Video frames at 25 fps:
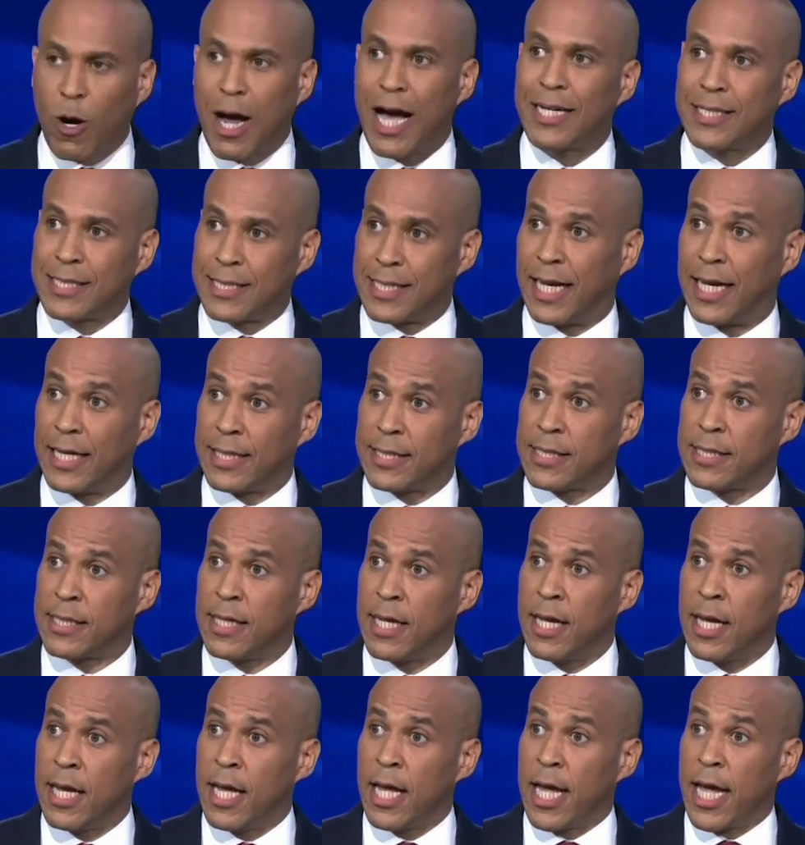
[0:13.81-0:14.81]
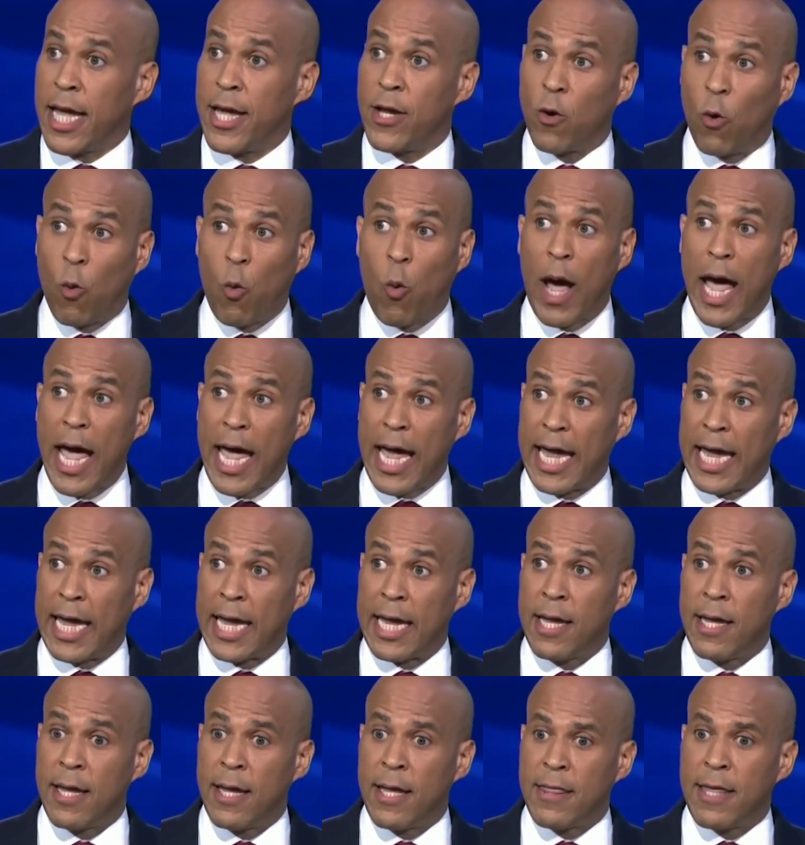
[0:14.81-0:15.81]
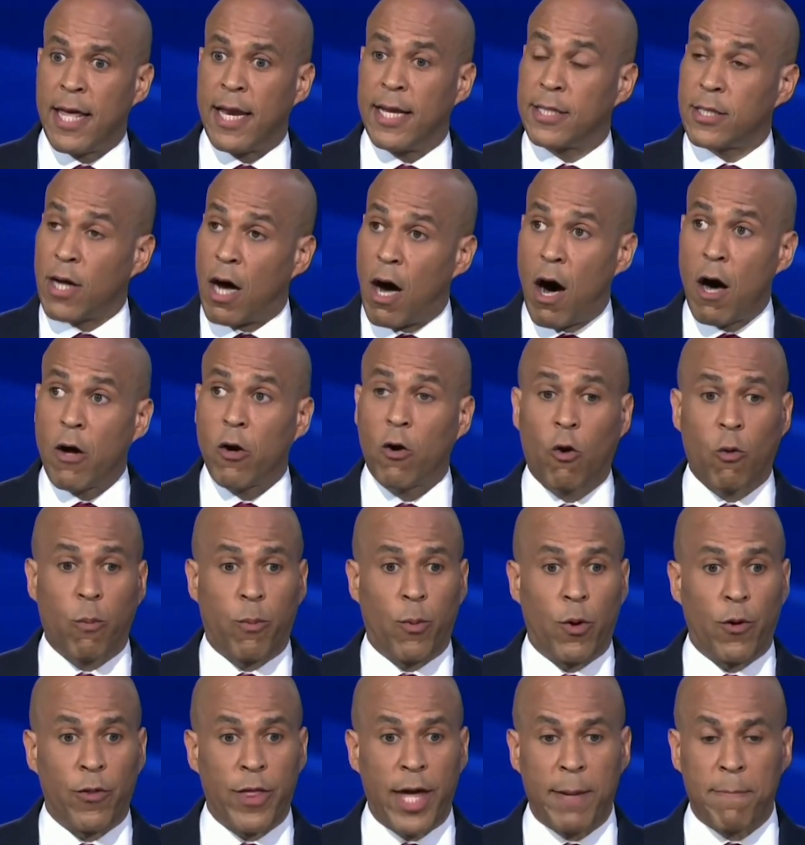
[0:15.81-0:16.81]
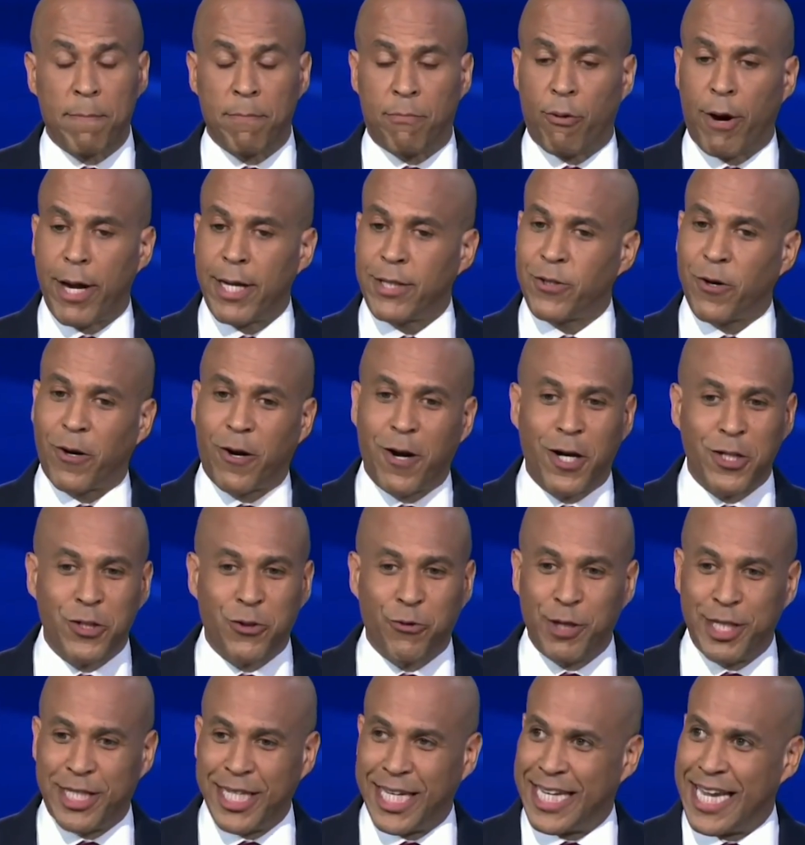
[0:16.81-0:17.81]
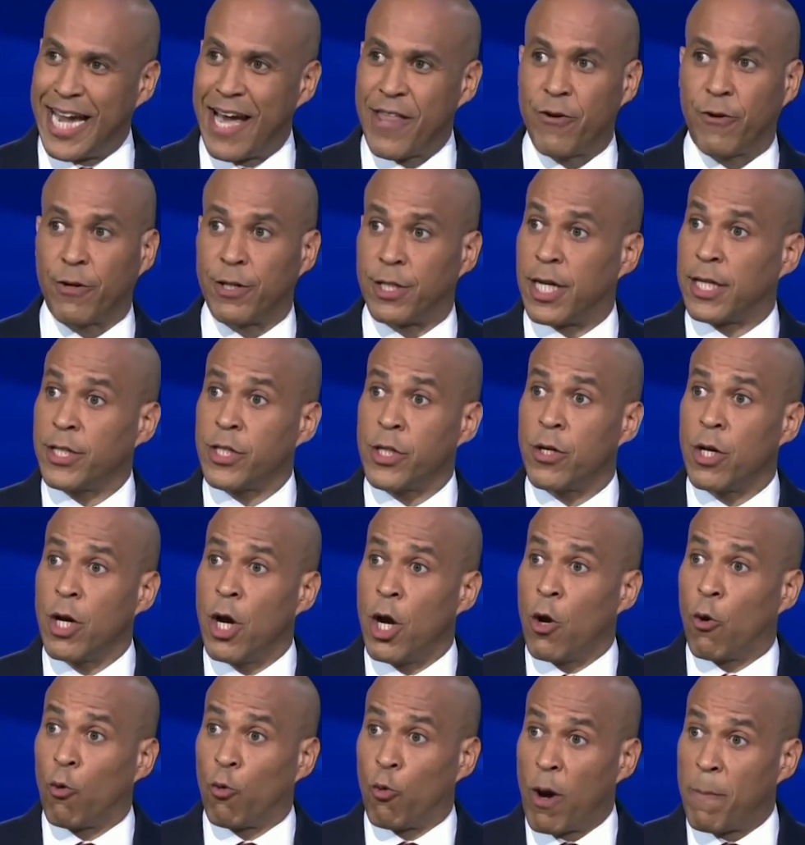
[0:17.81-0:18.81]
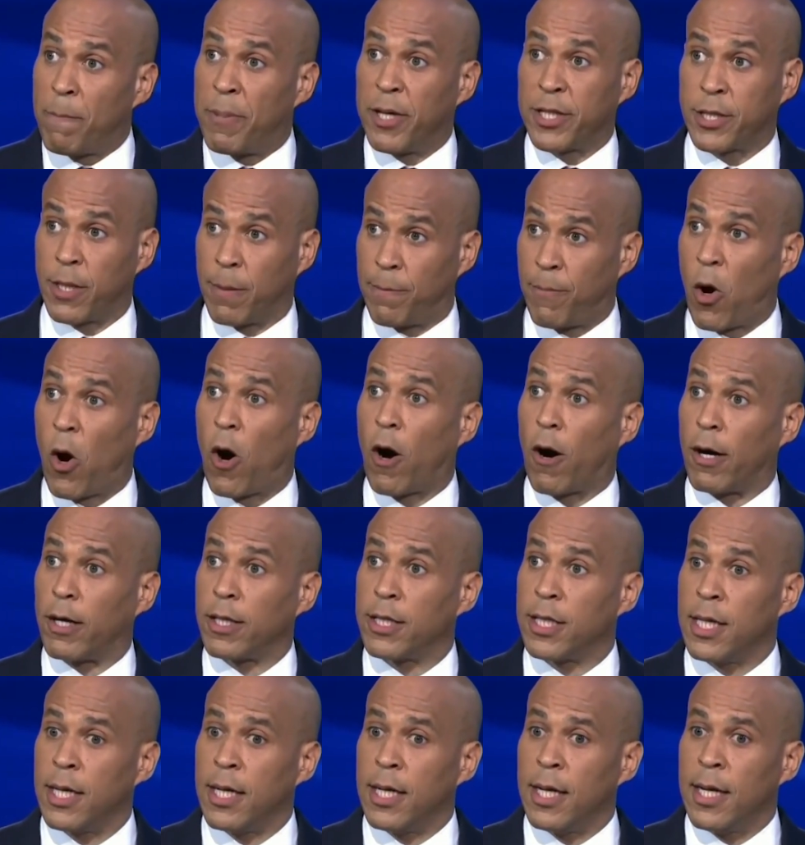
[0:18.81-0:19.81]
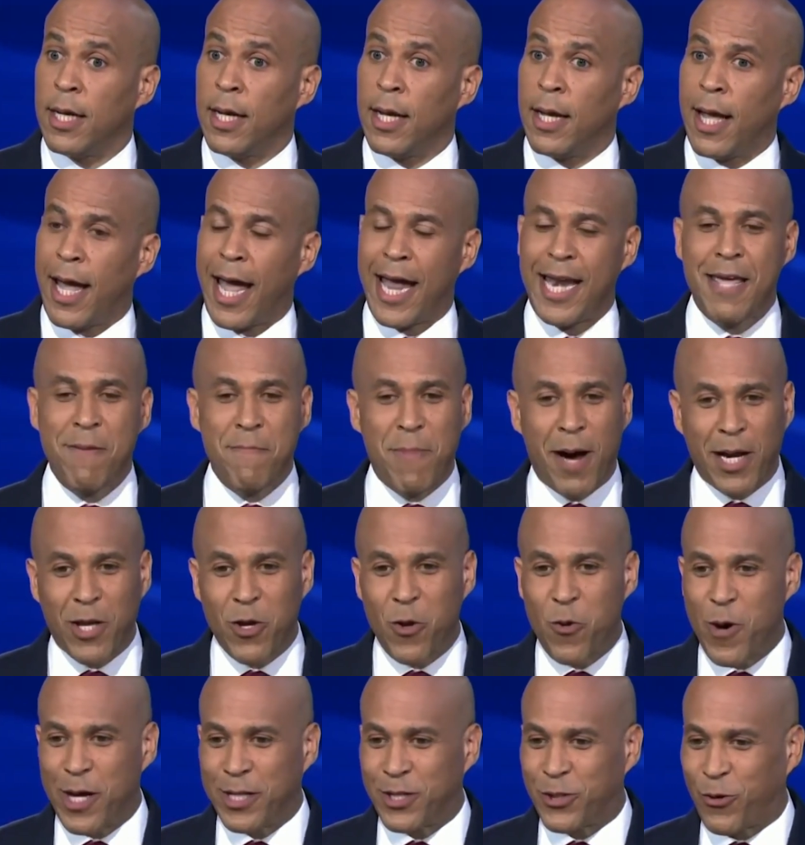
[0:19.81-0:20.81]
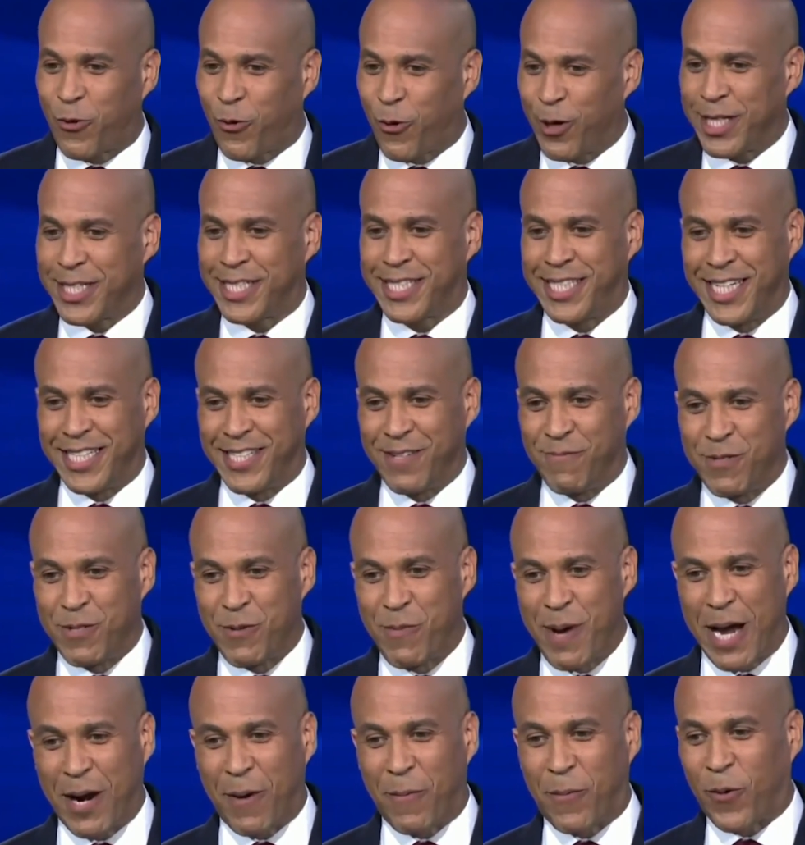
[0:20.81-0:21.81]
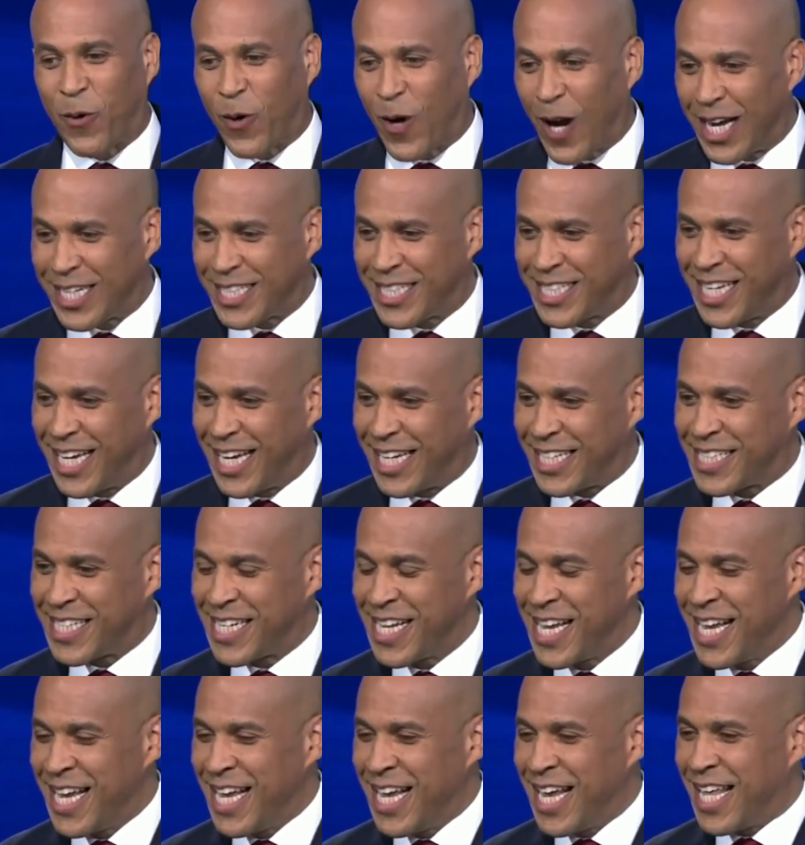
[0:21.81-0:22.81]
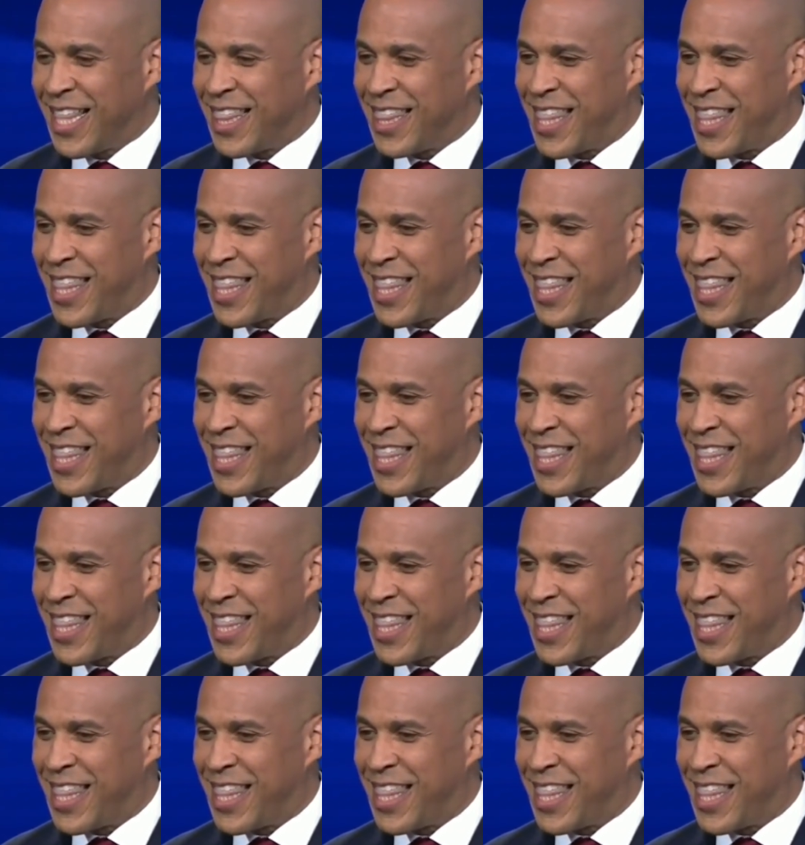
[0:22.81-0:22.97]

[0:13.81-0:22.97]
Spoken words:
process in a way that is honorable, that brings our country together, doesn't rip us apart. Anybody who has criticisms about a process